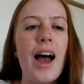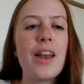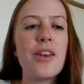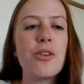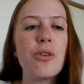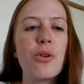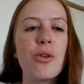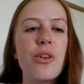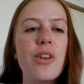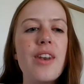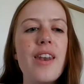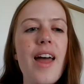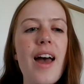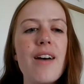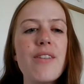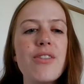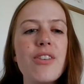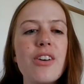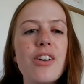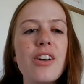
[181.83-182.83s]
and you'll
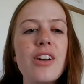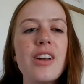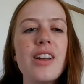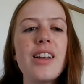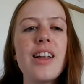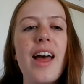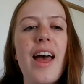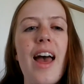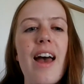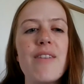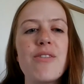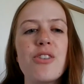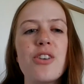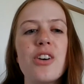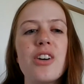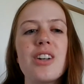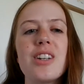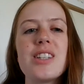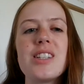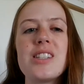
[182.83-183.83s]
never,
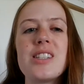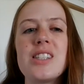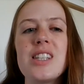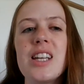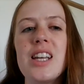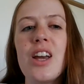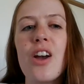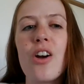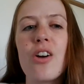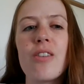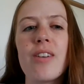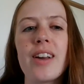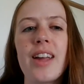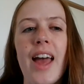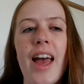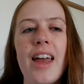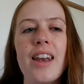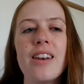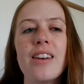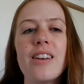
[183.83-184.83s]
ever see her
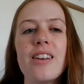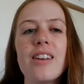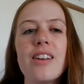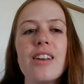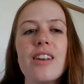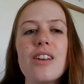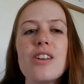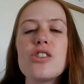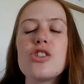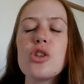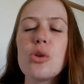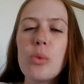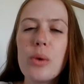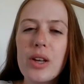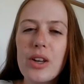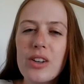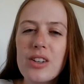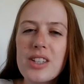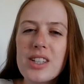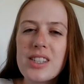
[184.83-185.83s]
again. Do
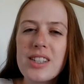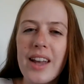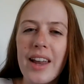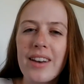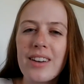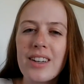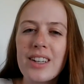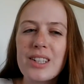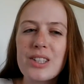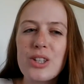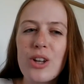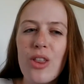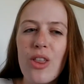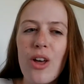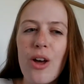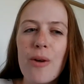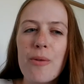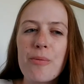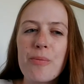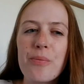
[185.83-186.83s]
we understand each
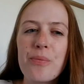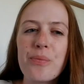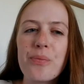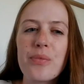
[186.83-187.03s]
other?"